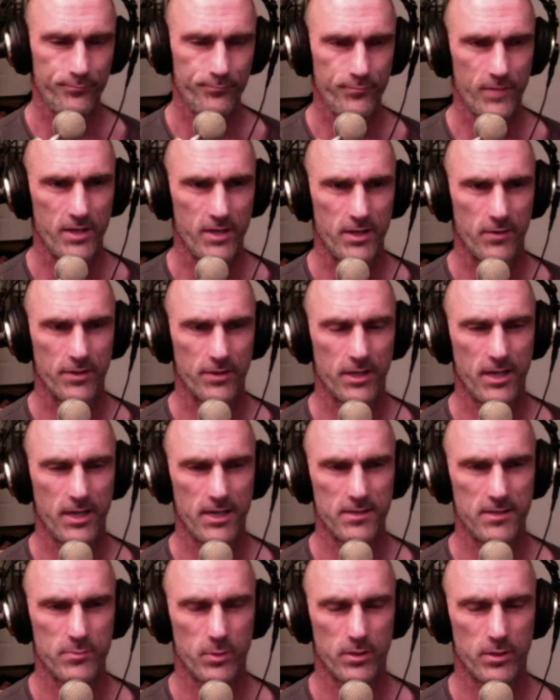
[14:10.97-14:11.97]
Now in the
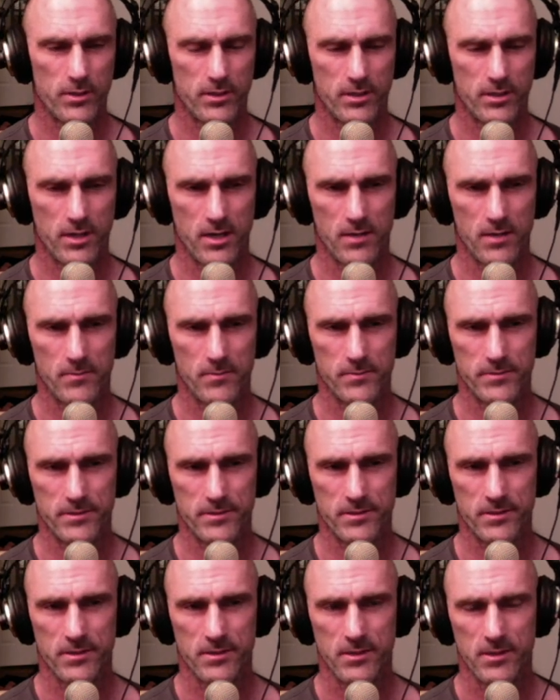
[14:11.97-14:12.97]
case where nums
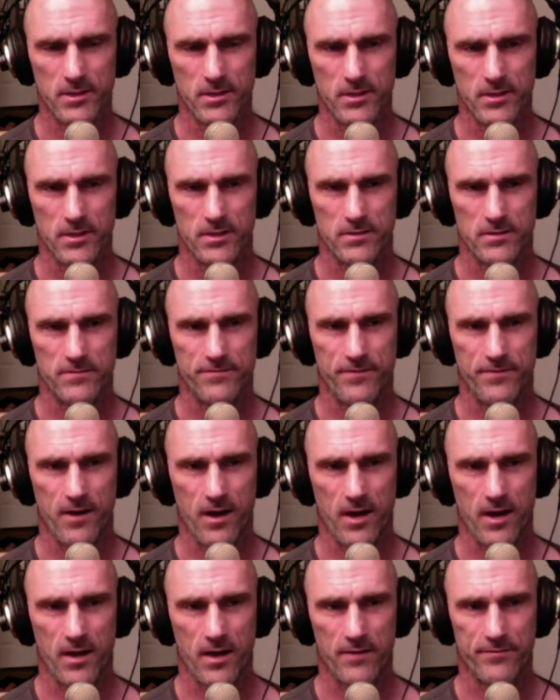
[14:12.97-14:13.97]
is
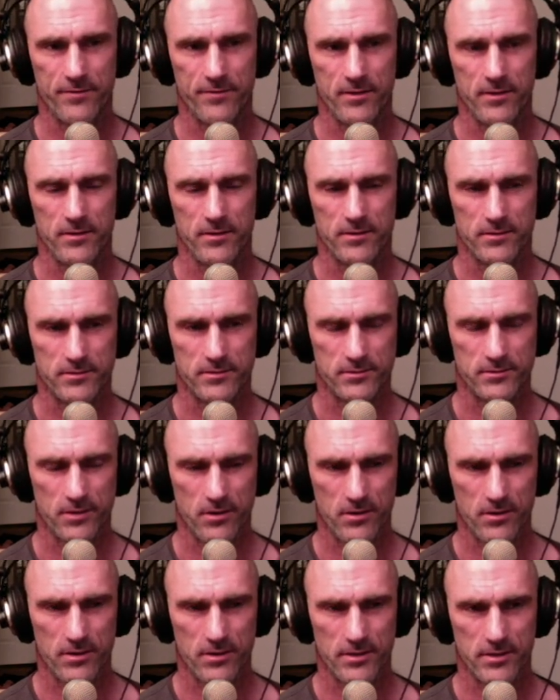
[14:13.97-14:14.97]
5,
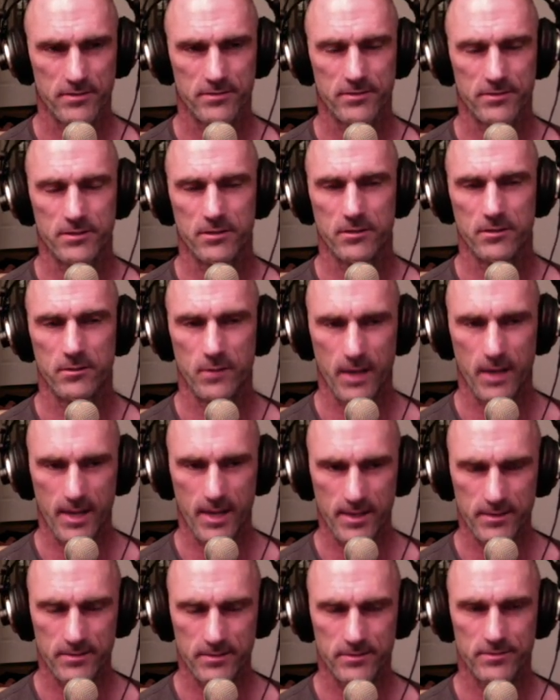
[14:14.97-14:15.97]
start is 0,
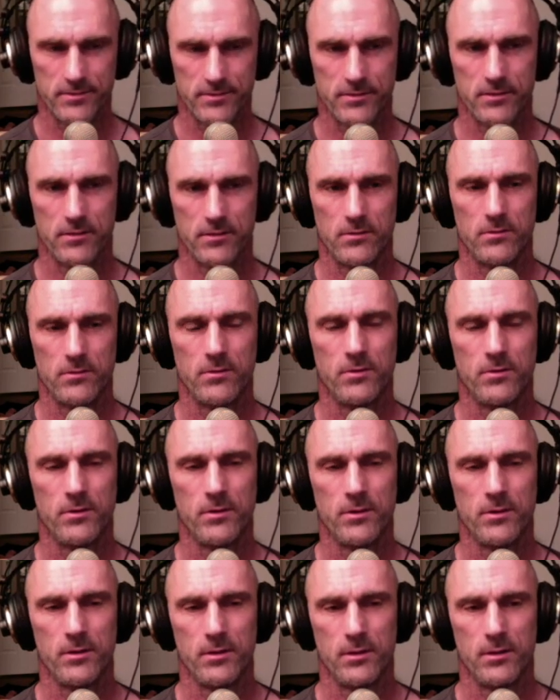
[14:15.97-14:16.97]
end is 0,
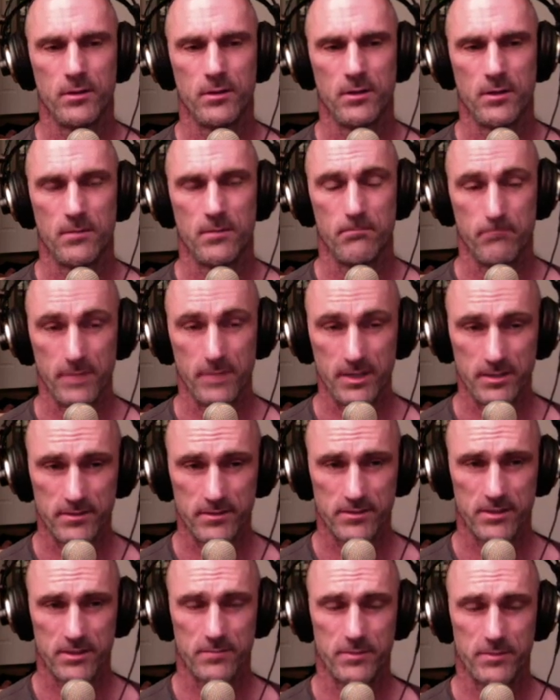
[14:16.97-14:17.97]
mid is
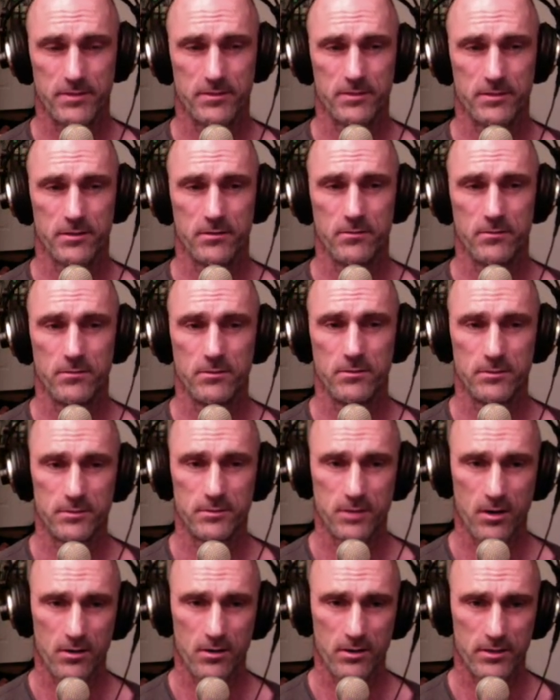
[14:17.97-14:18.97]
going to be 0,
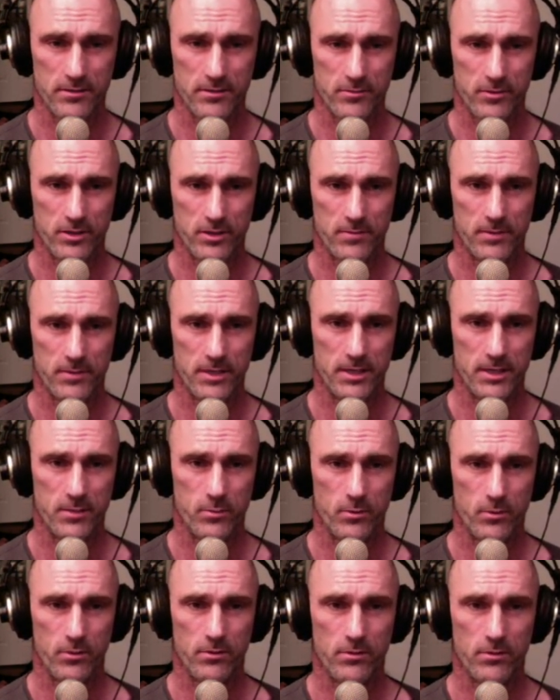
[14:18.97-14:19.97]
target is going to be
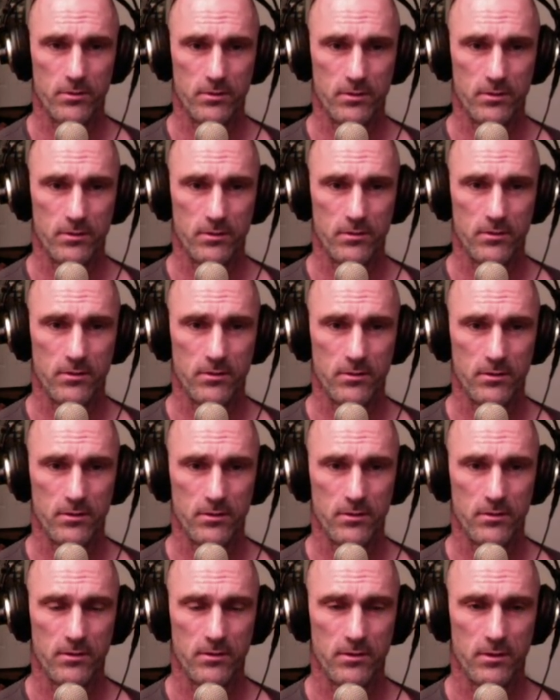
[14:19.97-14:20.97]
equal
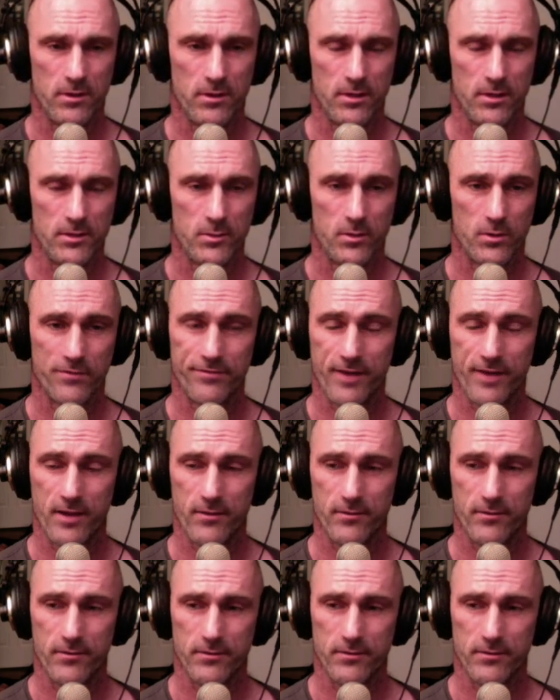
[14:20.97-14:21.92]
to our found